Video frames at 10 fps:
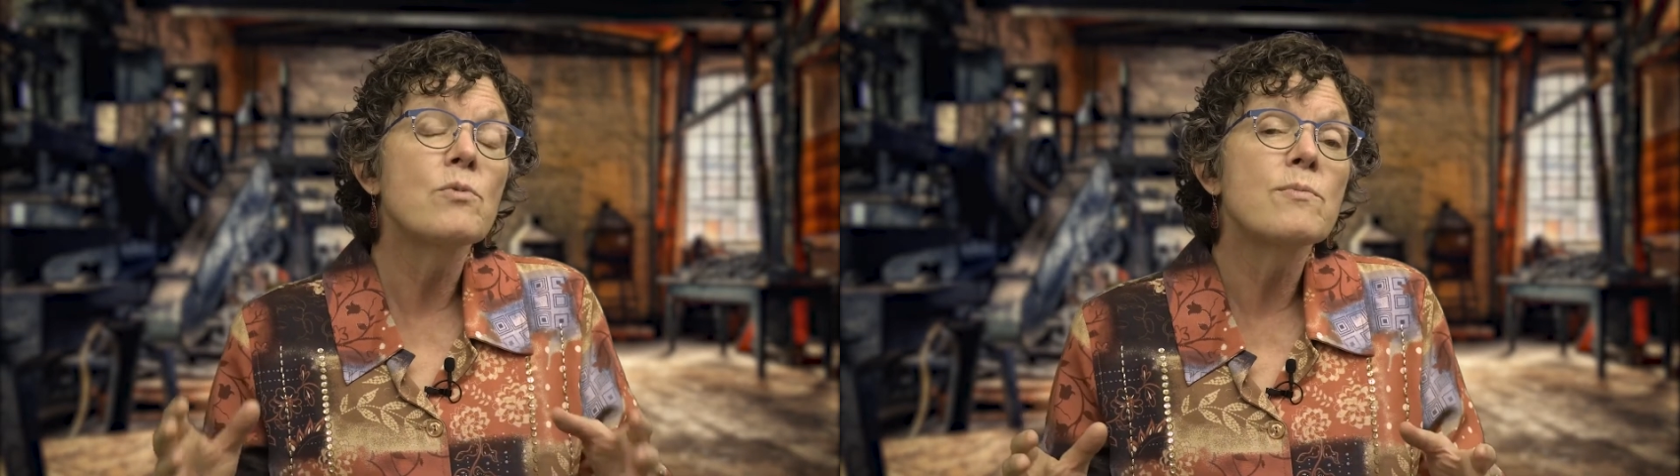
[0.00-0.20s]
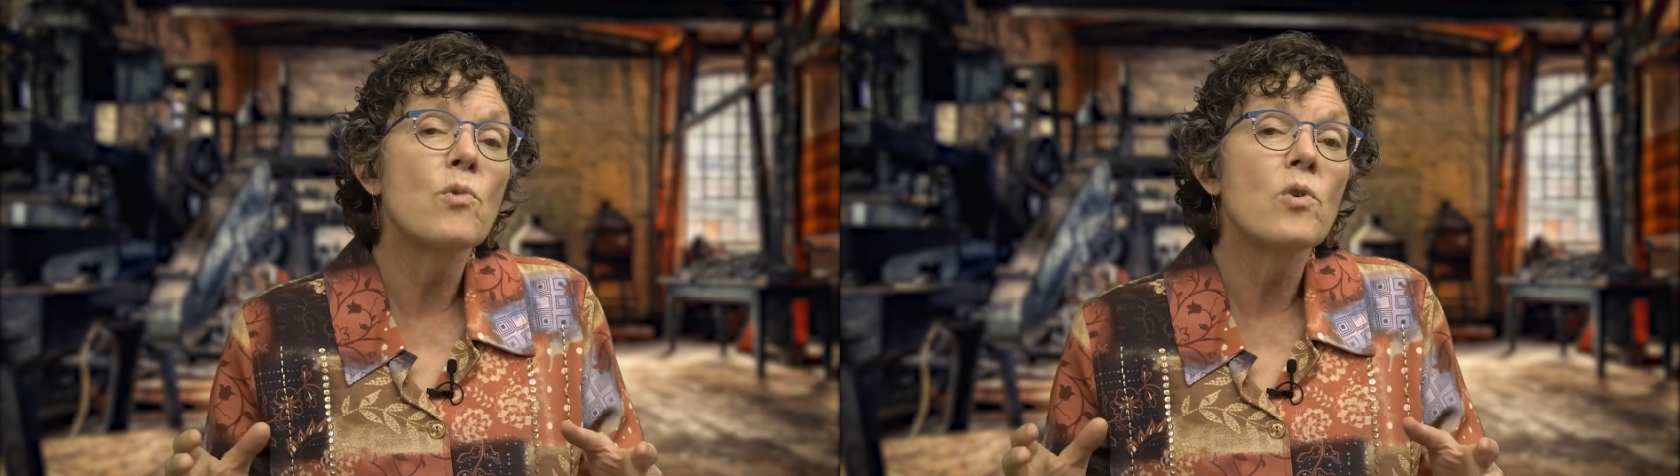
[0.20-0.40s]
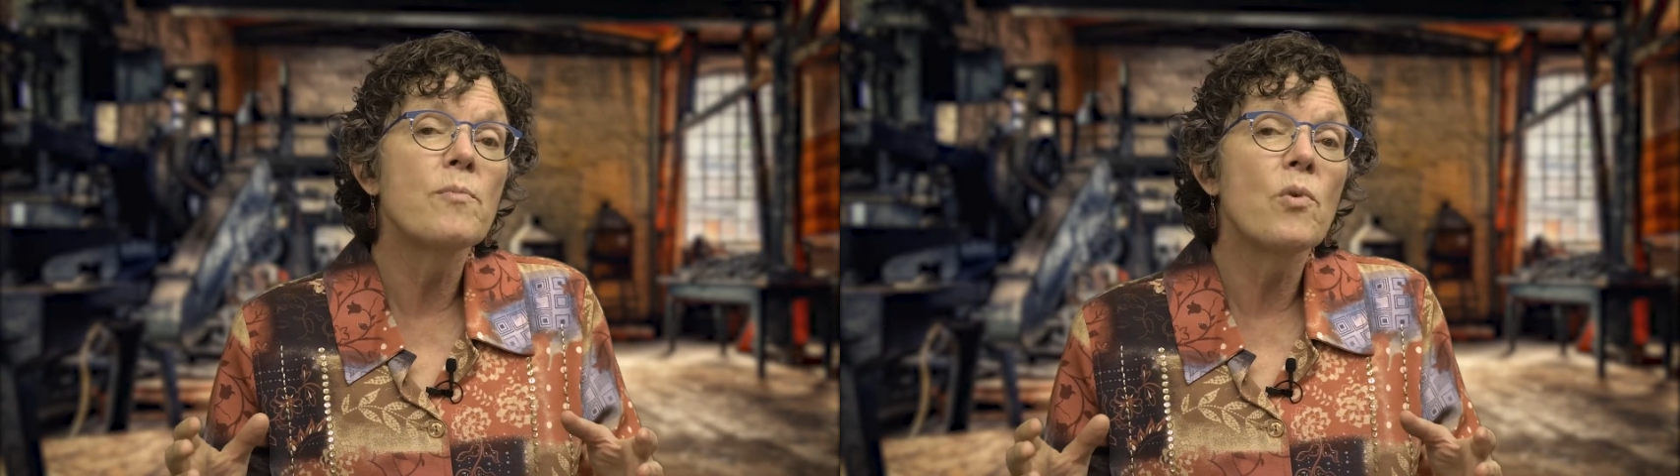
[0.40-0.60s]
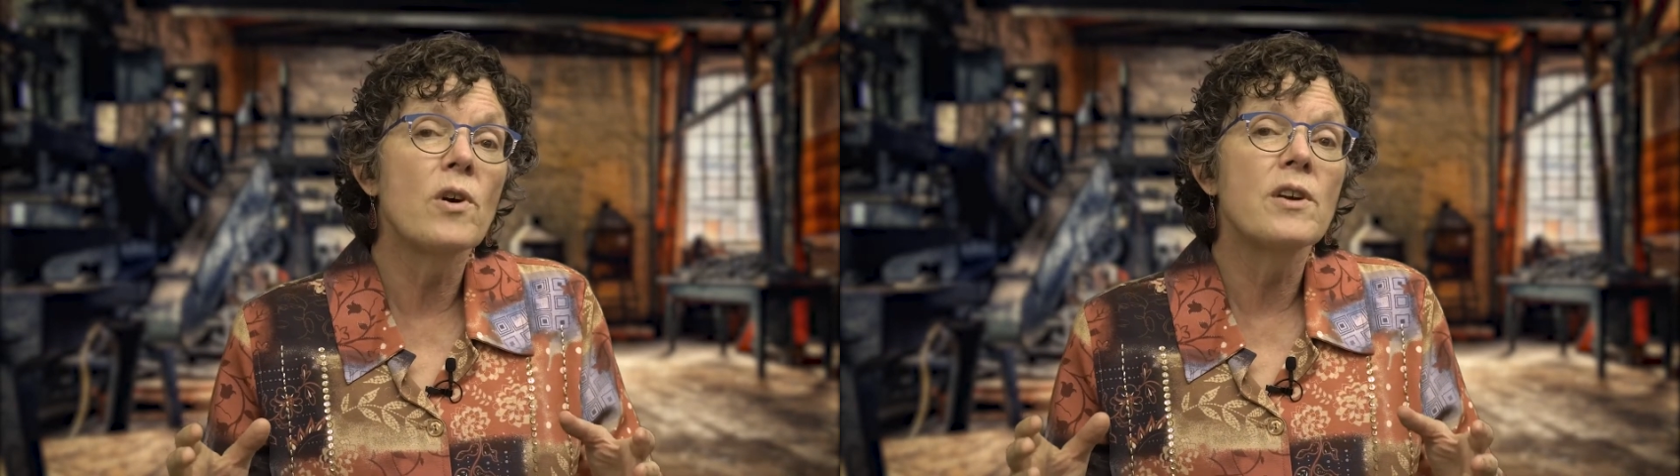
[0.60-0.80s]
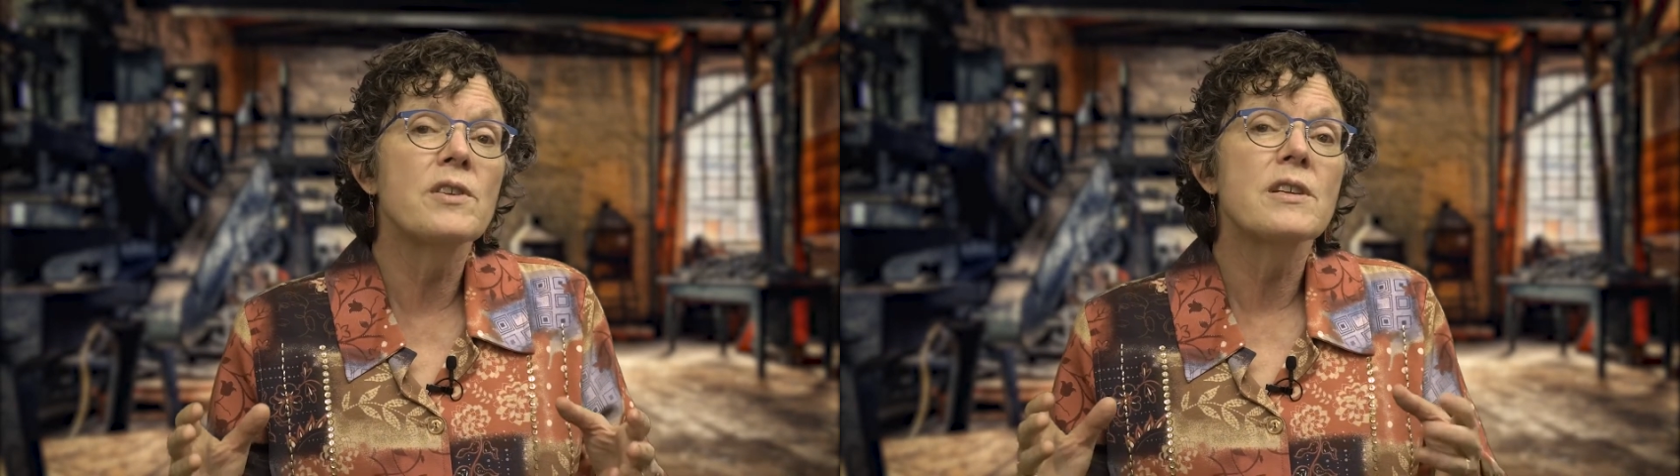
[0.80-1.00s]
was more
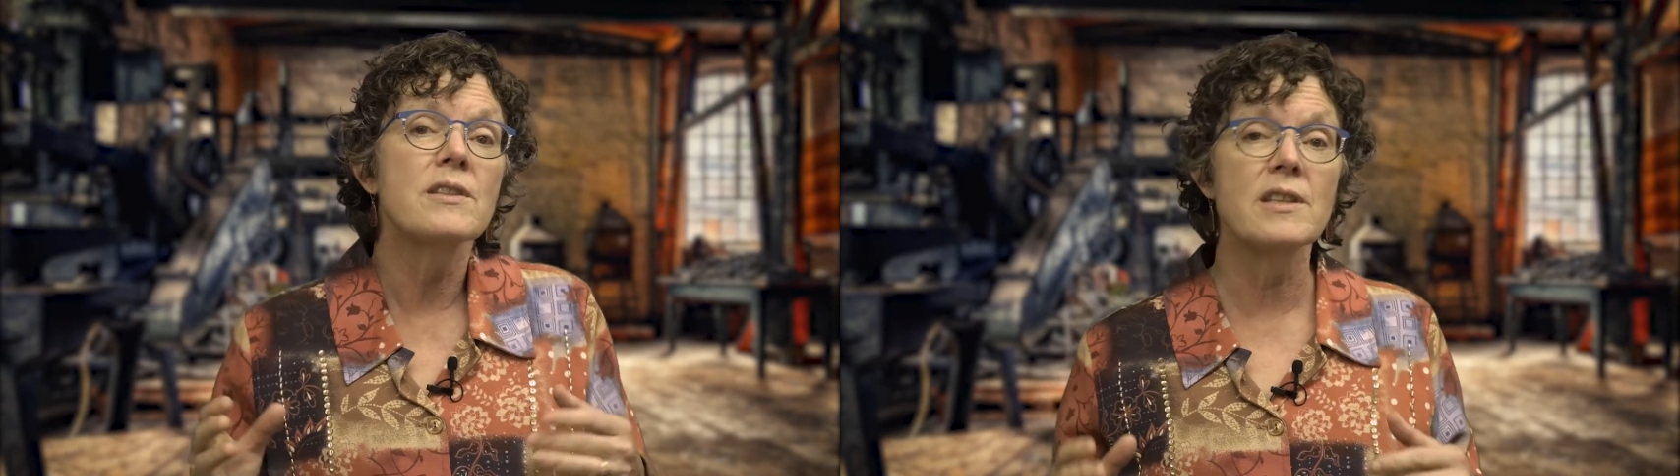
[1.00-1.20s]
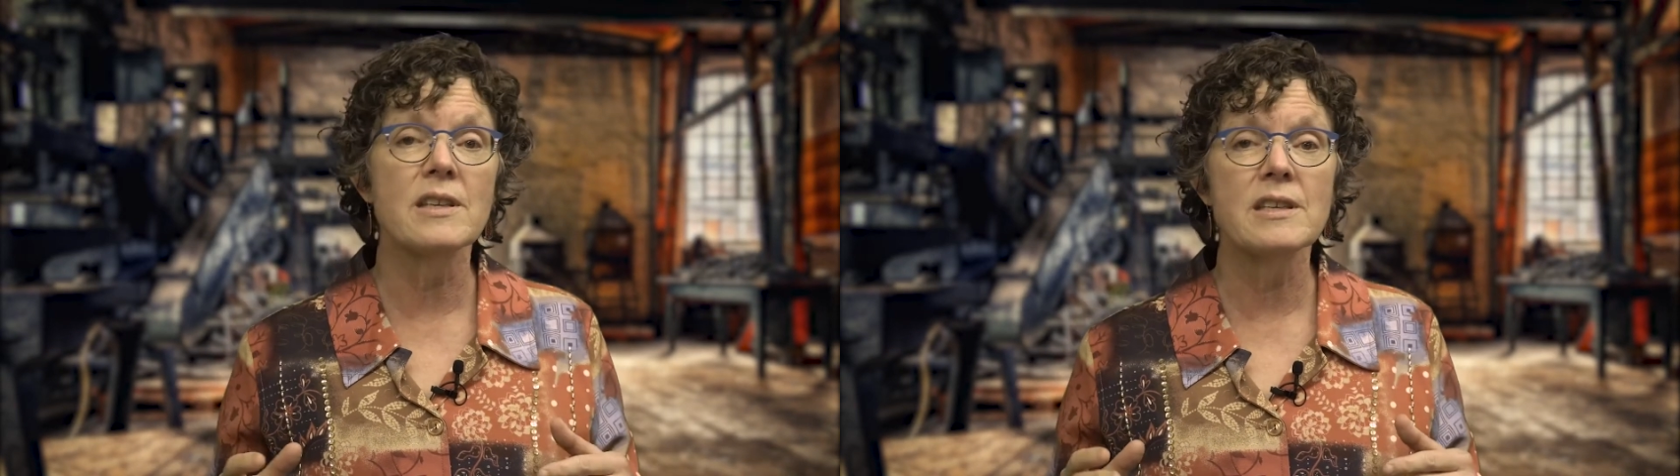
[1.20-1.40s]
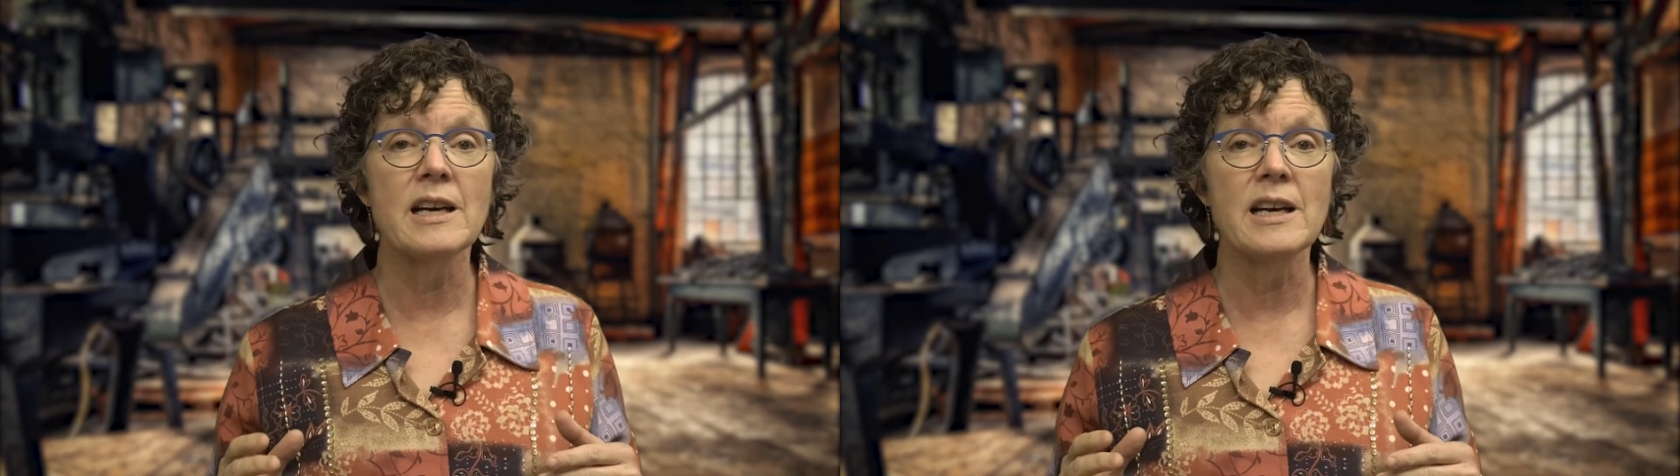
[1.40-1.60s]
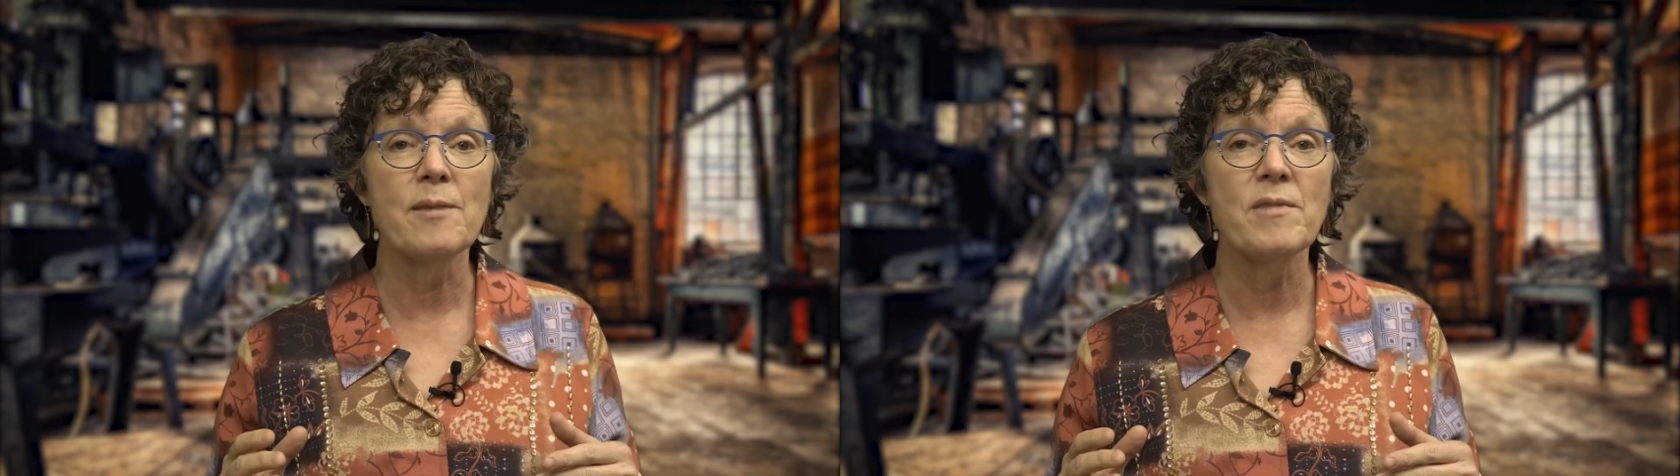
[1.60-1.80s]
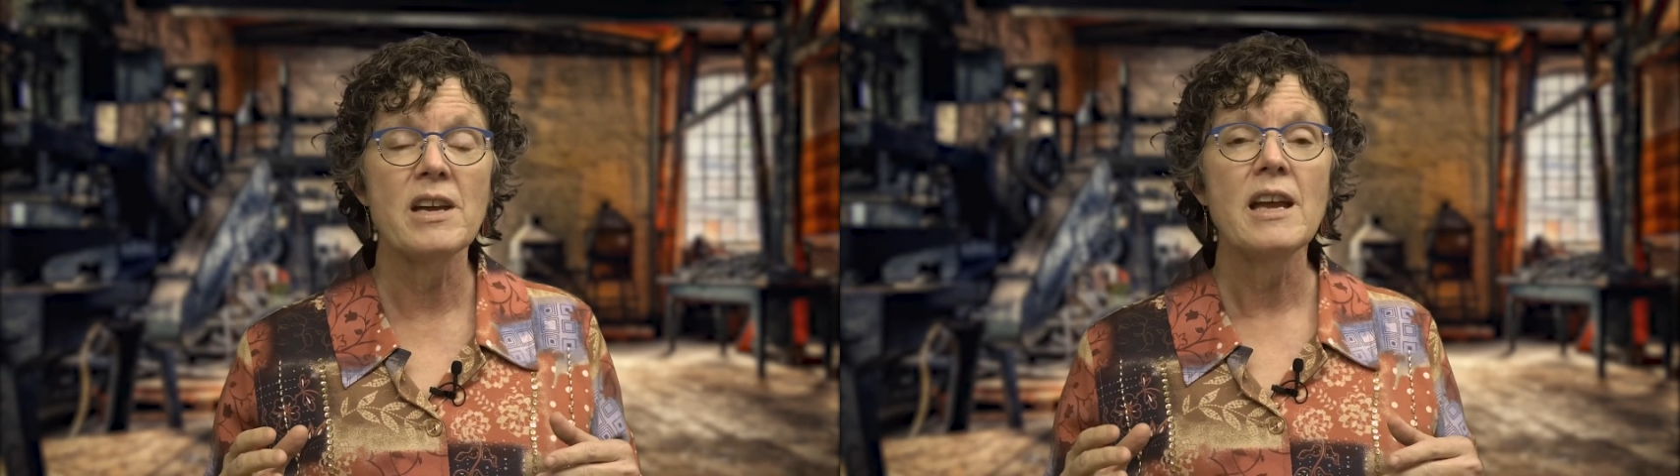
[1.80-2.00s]
important than the
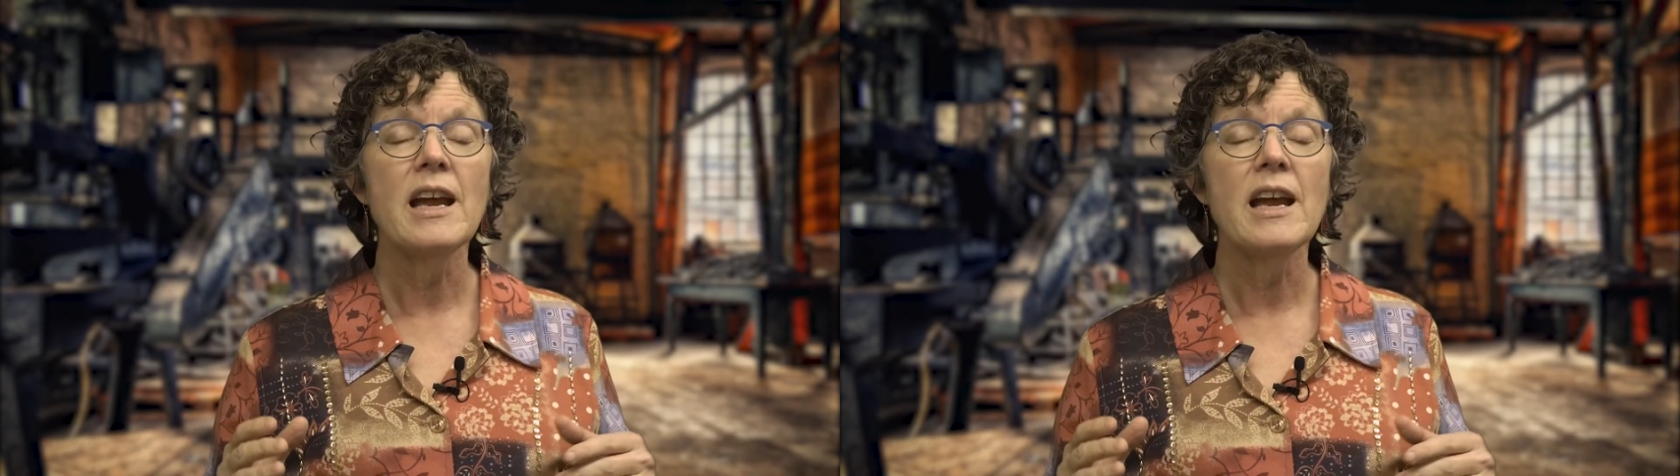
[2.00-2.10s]
time.